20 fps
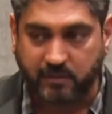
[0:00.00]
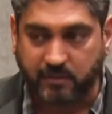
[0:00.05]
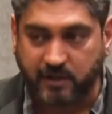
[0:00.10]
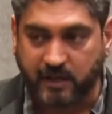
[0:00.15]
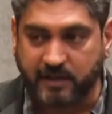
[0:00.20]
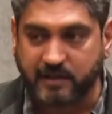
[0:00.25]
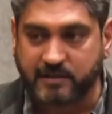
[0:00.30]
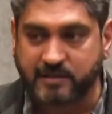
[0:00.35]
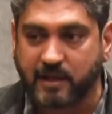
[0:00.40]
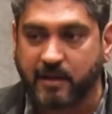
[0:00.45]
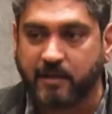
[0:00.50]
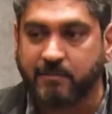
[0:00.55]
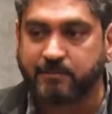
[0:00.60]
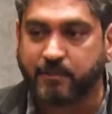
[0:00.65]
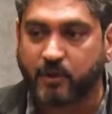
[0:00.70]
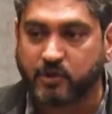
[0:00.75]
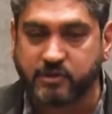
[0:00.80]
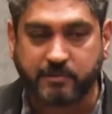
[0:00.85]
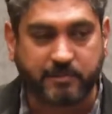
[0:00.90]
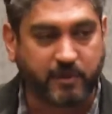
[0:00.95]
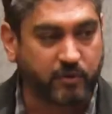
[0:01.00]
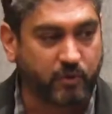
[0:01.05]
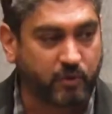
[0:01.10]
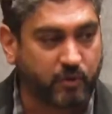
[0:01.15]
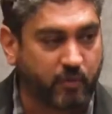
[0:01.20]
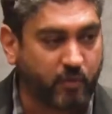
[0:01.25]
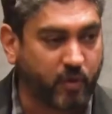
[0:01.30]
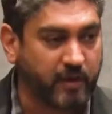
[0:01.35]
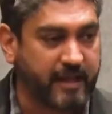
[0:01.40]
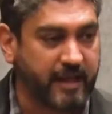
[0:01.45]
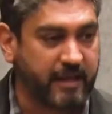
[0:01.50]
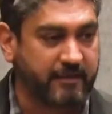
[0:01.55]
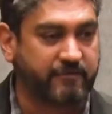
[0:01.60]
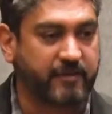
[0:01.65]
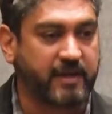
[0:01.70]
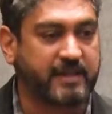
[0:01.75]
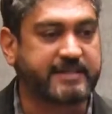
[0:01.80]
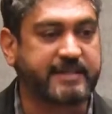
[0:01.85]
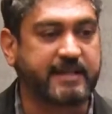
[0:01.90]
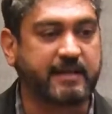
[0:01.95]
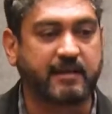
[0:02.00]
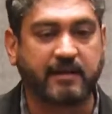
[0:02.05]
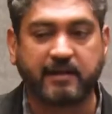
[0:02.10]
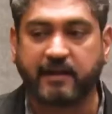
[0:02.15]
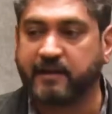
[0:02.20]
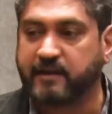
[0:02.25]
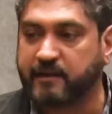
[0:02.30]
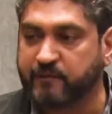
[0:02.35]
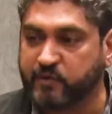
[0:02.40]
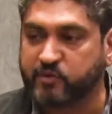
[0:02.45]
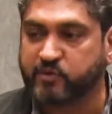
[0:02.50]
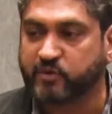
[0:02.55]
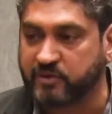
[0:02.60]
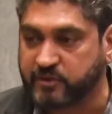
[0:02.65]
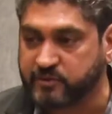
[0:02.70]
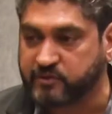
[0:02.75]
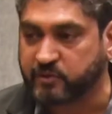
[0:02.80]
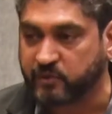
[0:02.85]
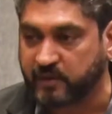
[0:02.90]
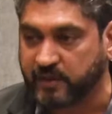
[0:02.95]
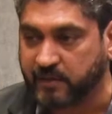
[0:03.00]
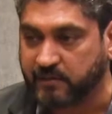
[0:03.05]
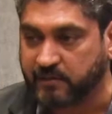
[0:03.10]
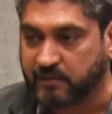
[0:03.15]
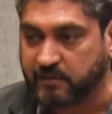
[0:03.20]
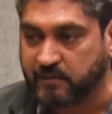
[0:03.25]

it is impossible to know what every single individual is doing.